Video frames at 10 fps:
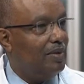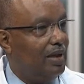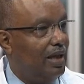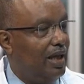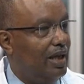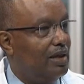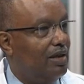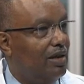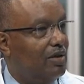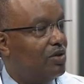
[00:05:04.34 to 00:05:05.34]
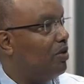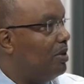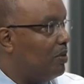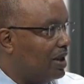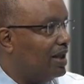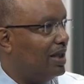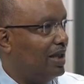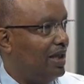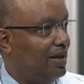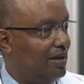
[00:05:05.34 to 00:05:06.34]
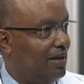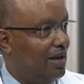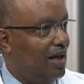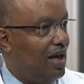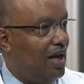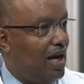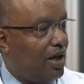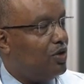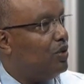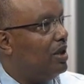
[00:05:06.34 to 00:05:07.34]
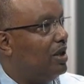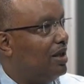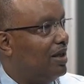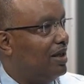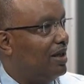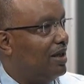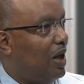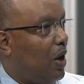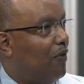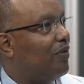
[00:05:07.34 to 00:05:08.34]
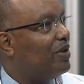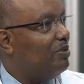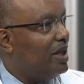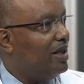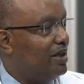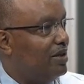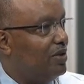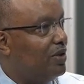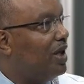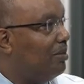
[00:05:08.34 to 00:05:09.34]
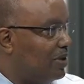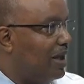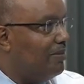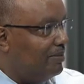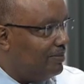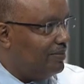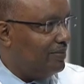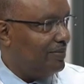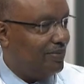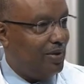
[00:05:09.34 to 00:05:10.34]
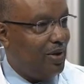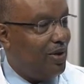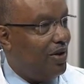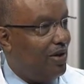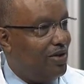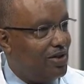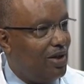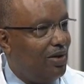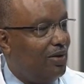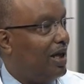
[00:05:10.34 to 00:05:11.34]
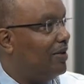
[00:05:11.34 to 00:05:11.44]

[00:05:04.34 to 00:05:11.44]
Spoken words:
and saw me working there, actually offered me to come to him So I